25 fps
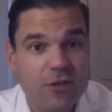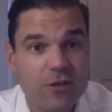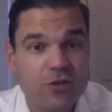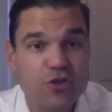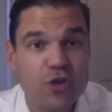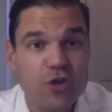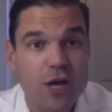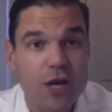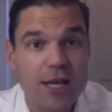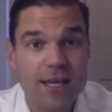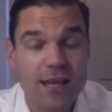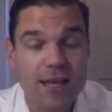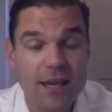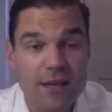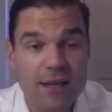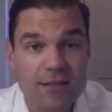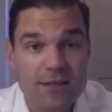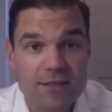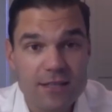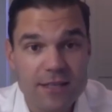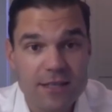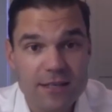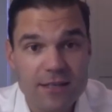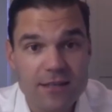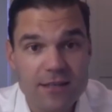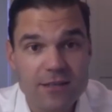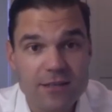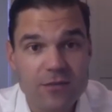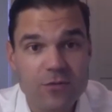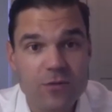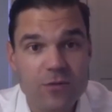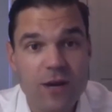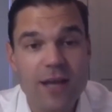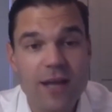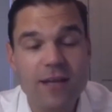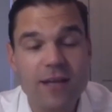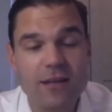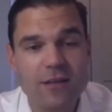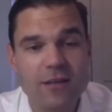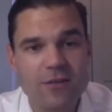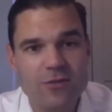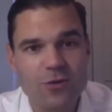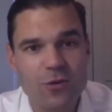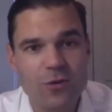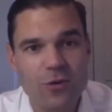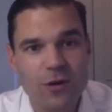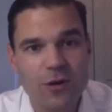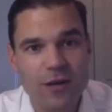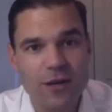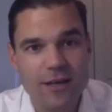gigantic
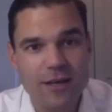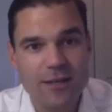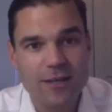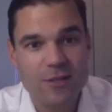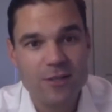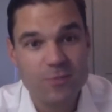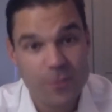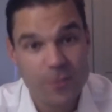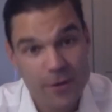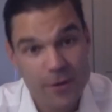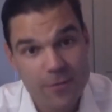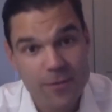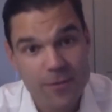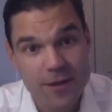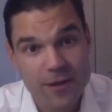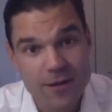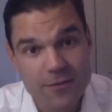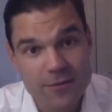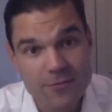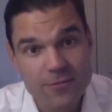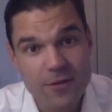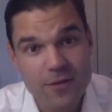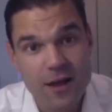regulatory experiment,